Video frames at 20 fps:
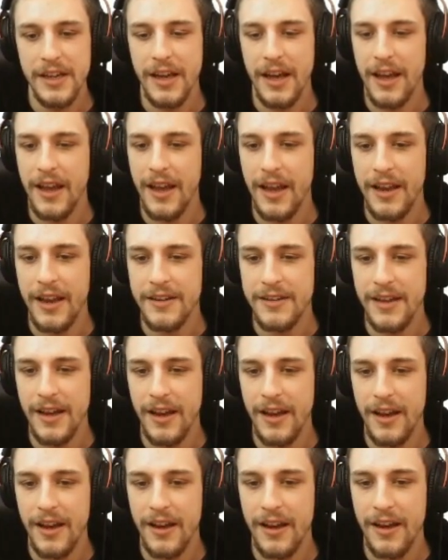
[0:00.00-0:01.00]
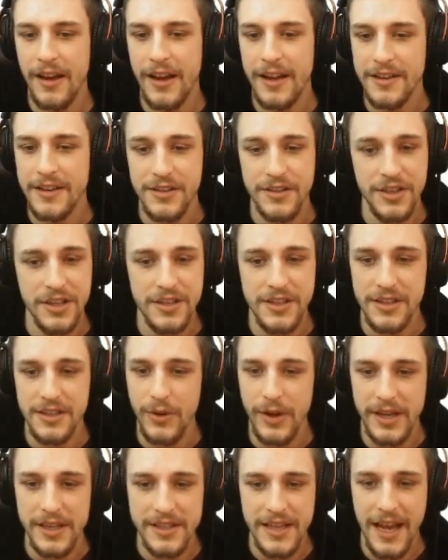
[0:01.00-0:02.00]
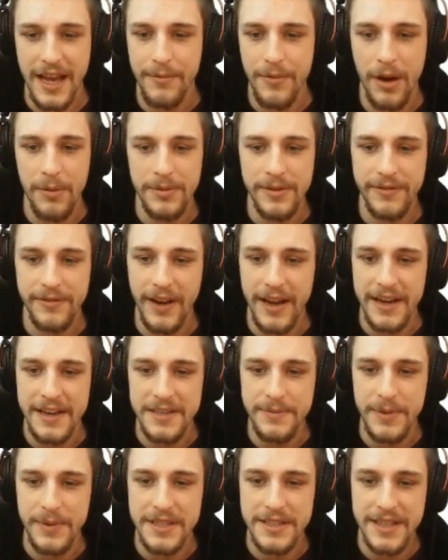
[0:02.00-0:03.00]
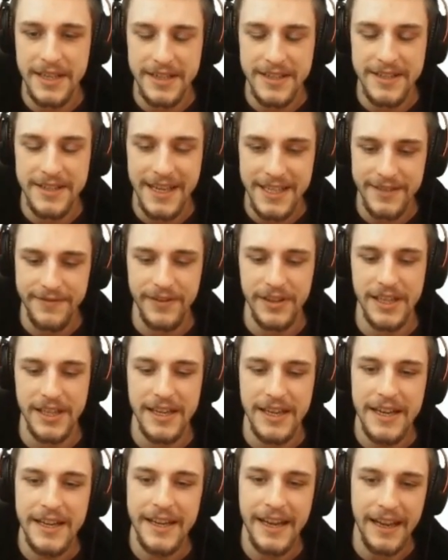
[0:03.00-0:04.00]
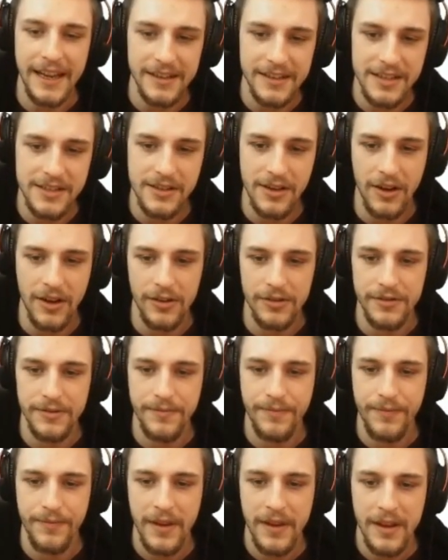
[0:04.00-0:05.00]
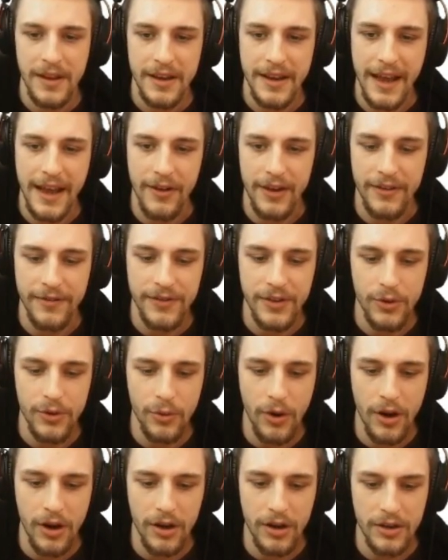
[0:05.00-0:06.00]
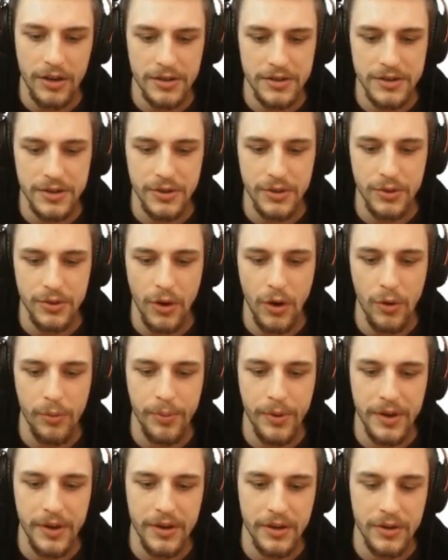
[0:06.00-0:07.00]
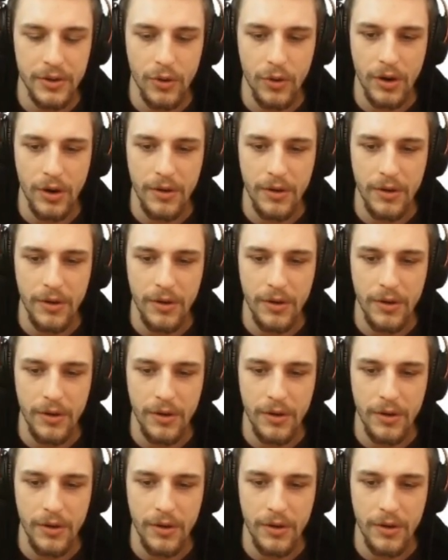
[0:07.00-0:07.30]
And uh, it's just as quick as that. Optifine has been successfully installed. Now, if you are to open your